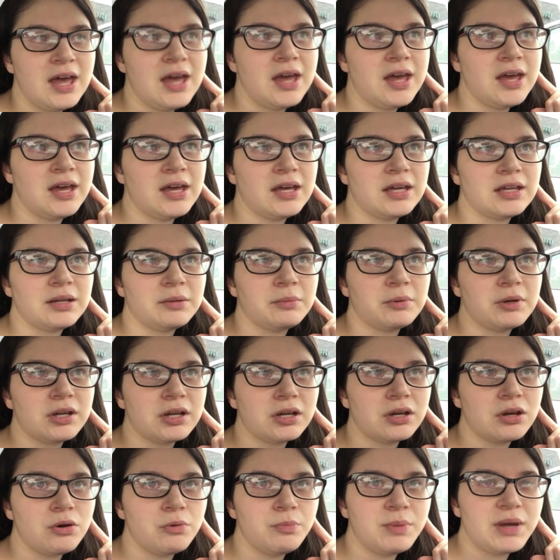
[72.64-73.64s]
And I'm gonna
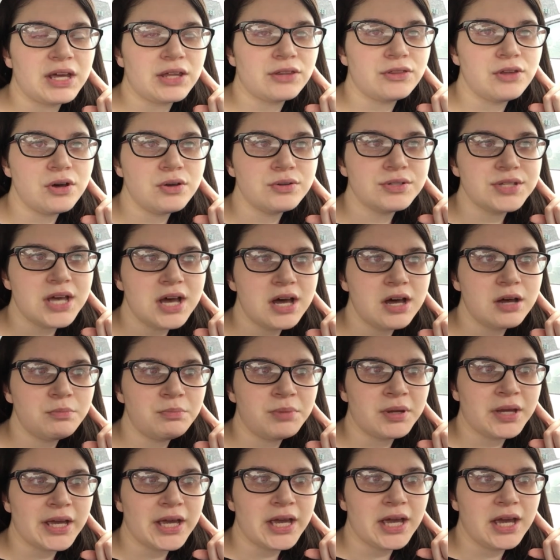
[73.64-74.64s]
go pick those up
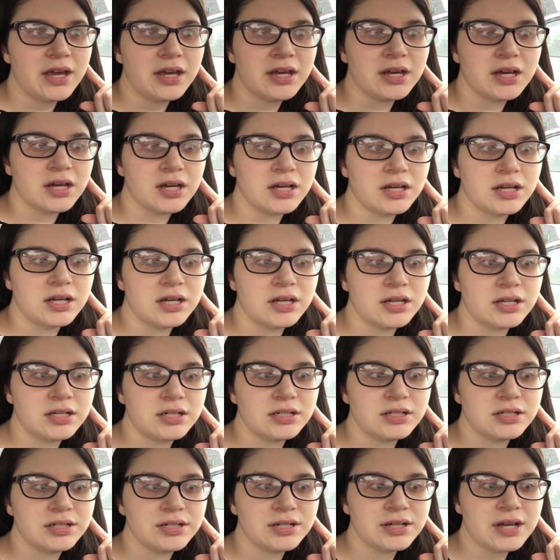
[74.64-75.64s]

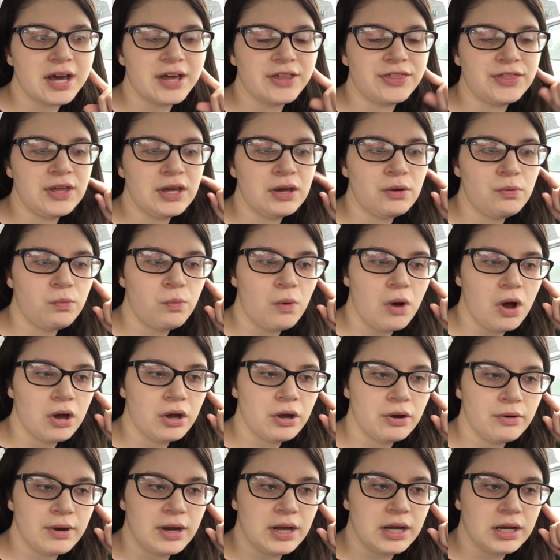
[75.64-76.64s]
and I think walk
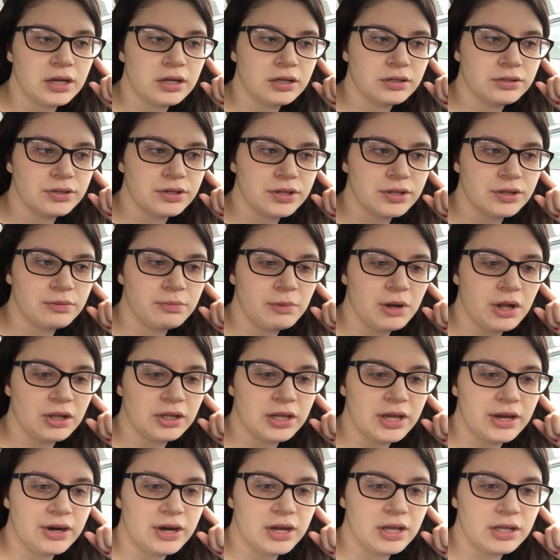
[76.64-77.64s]
around the mall
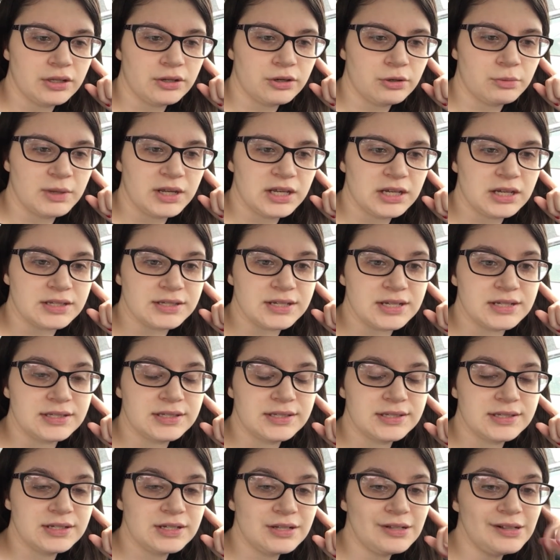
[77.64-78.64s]
area a little bit because I
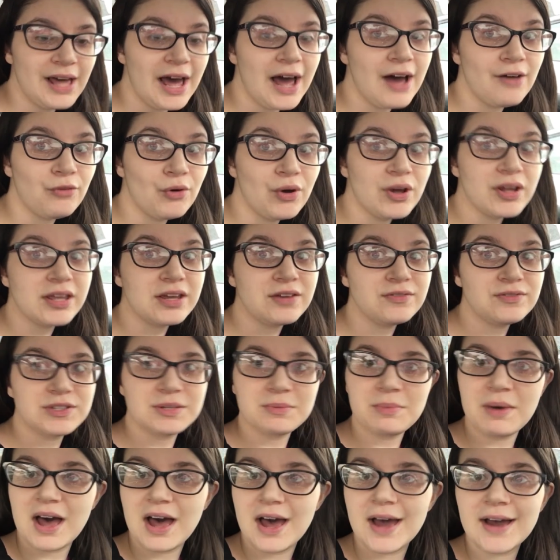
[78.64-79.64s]
still have one gift to
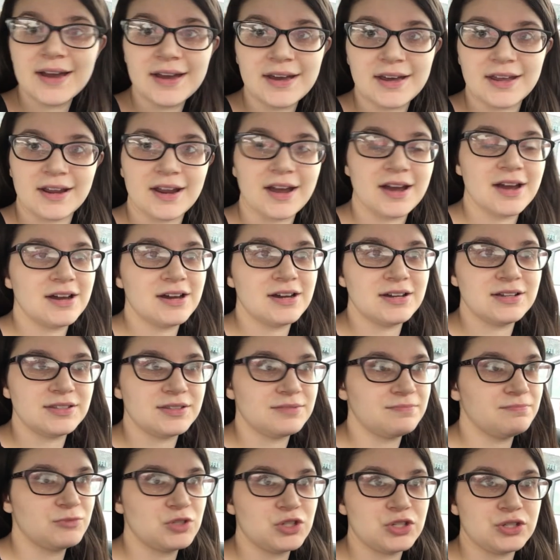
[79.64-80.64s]
buy and I
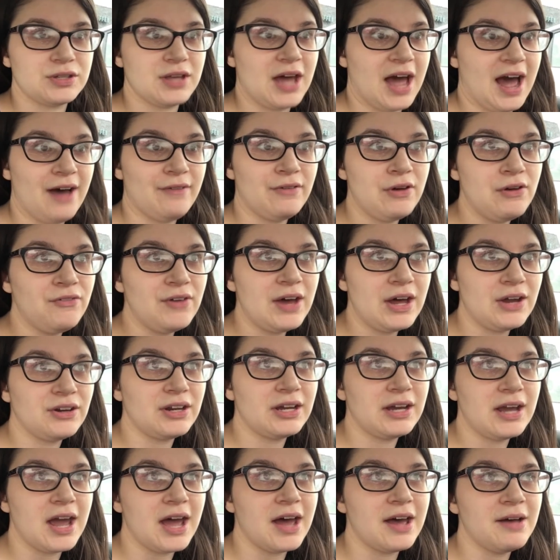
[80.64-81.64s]
just haven't found it
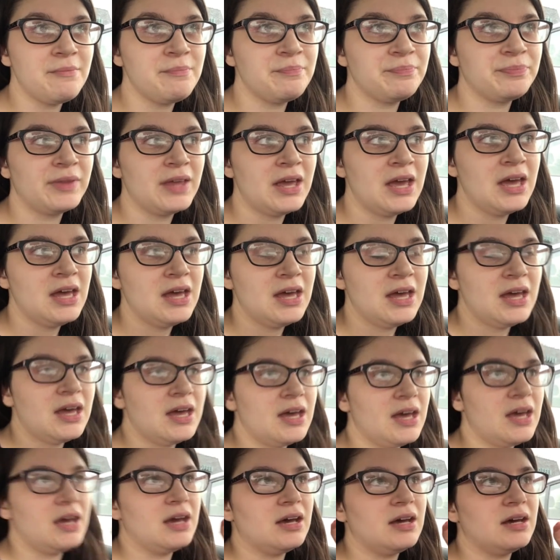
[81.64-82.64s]
yet.
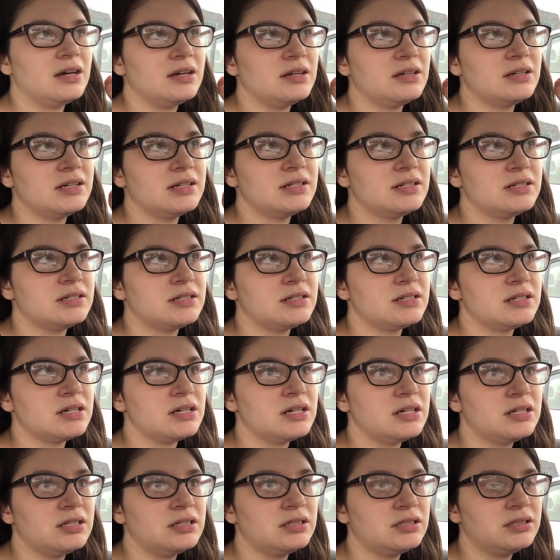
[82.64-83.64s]
And
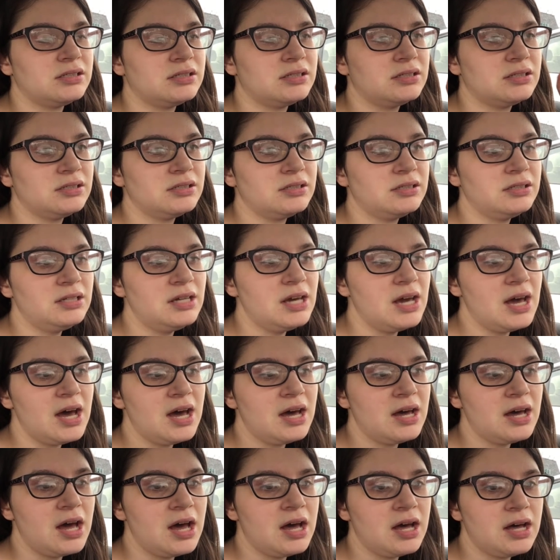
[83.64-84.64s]

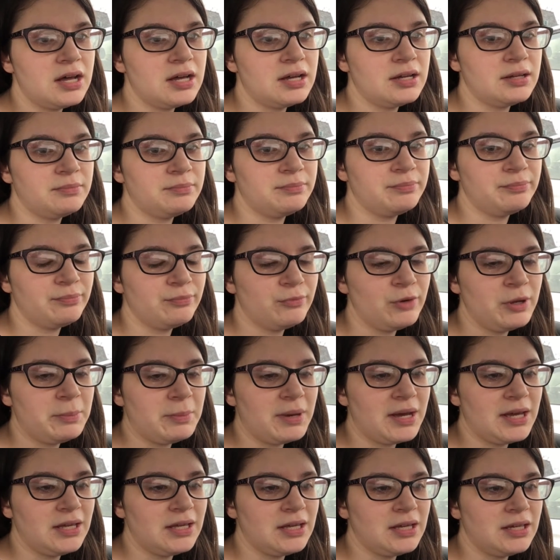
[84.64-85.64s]
yeah, um, we
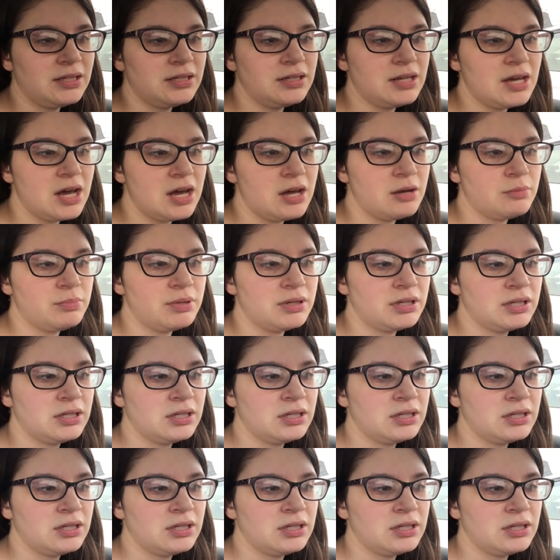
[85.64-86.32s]
might end up